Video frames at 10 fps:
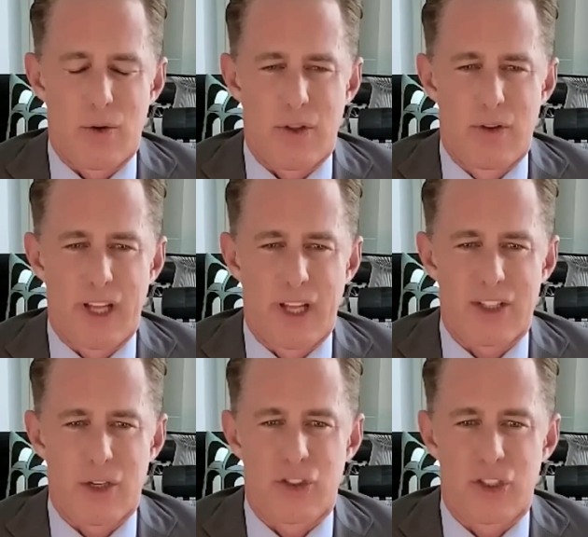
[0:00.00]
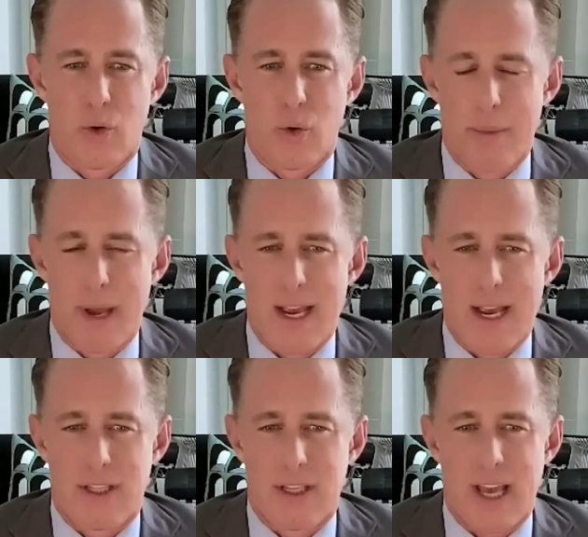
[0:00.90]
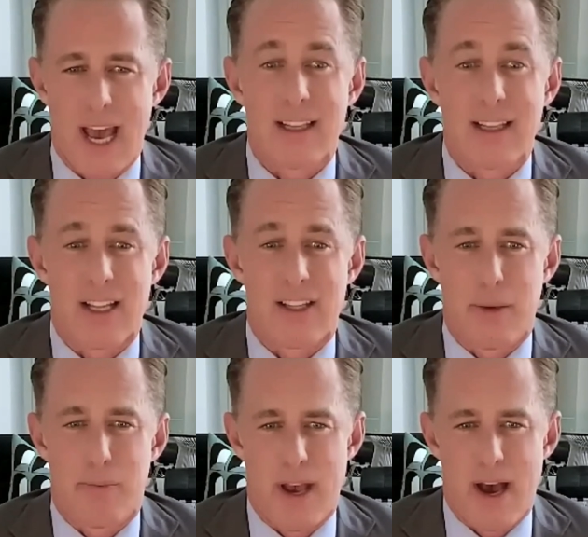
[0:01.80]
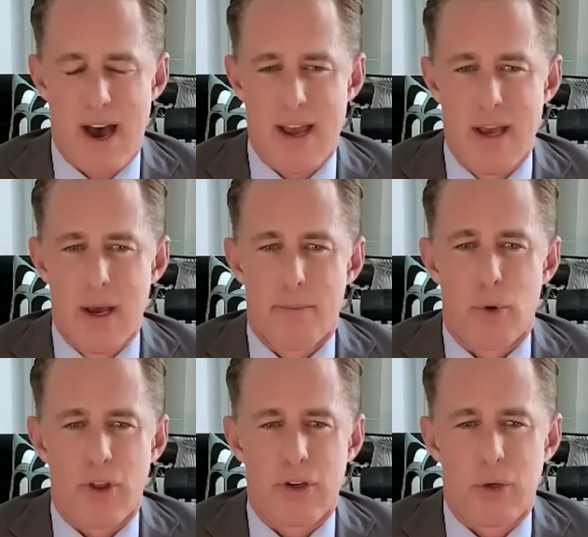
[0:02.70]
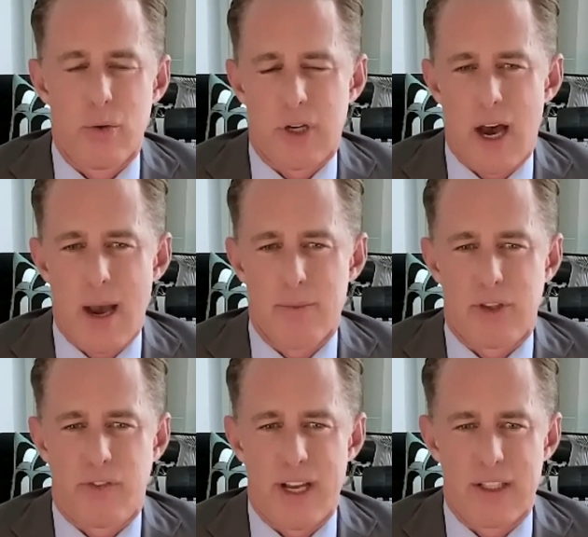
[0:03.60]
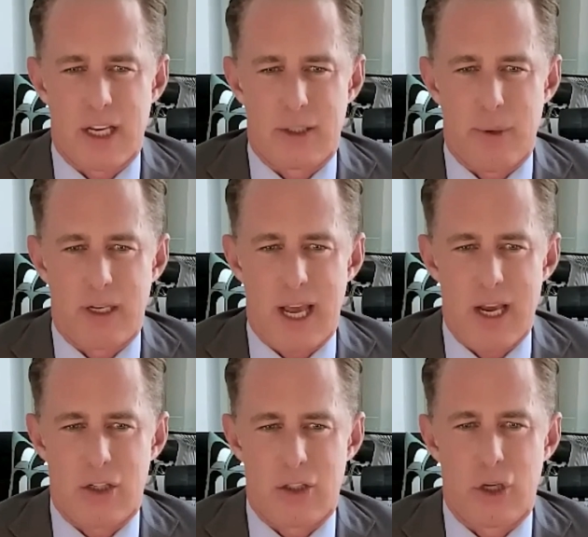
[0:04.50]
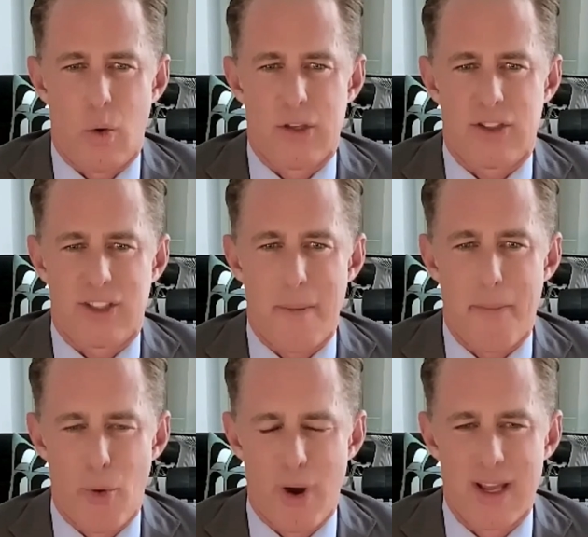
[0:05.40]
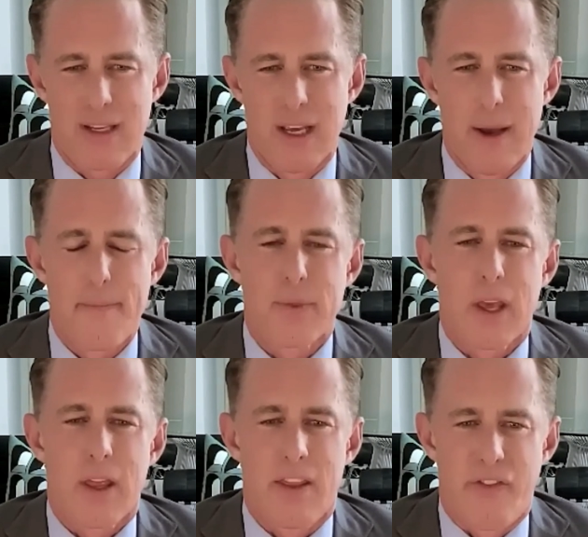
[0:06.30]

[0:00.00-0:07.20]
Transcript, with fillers: inflation still remains the headline CPI more than two times the Fed's expectation. So at some point, the